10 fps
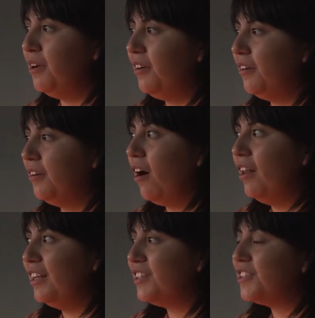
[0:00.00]
a
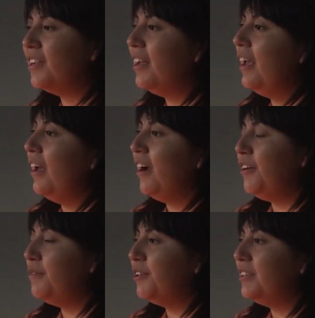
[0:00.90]

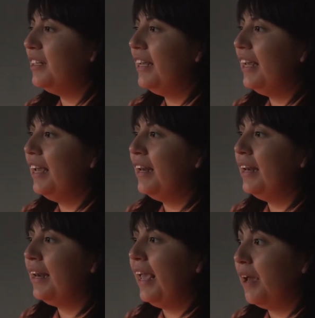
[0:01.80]
university
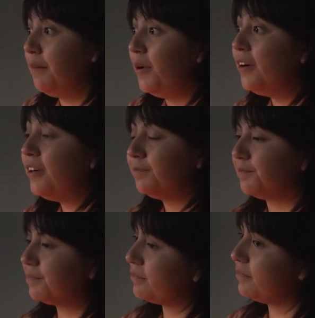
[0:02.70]
in Hamburg,
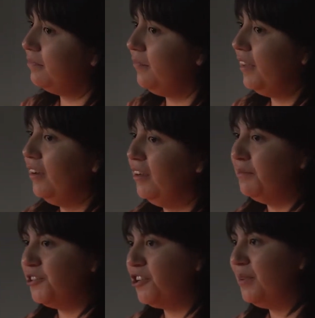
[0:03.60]

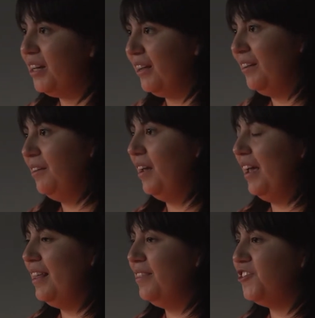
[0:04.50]
Germany,
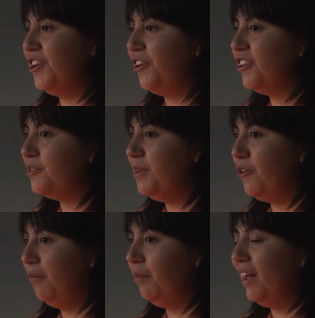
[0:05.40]
and she encouraged me to
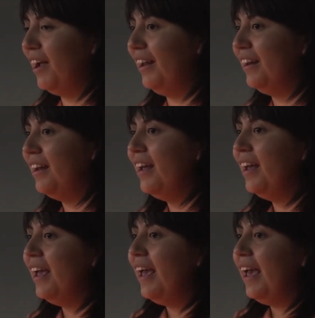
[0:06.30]
apply.
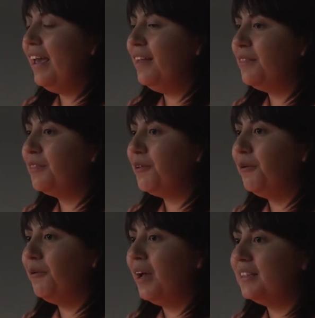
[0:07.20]
And
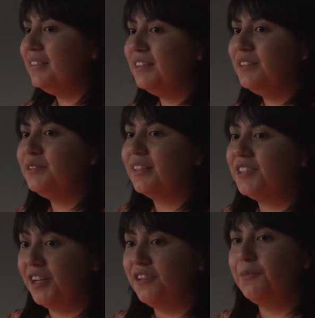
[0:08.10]
through SDSU's
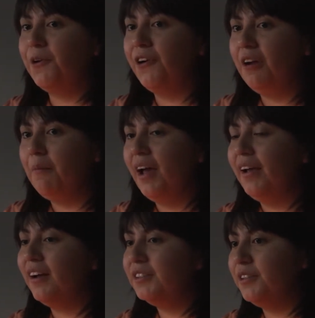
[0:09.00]
exchange program, I
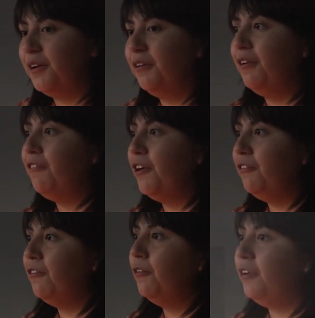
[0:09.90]
got to go for a
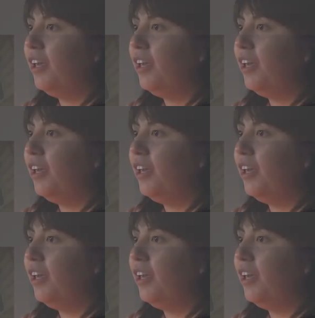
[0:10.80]
full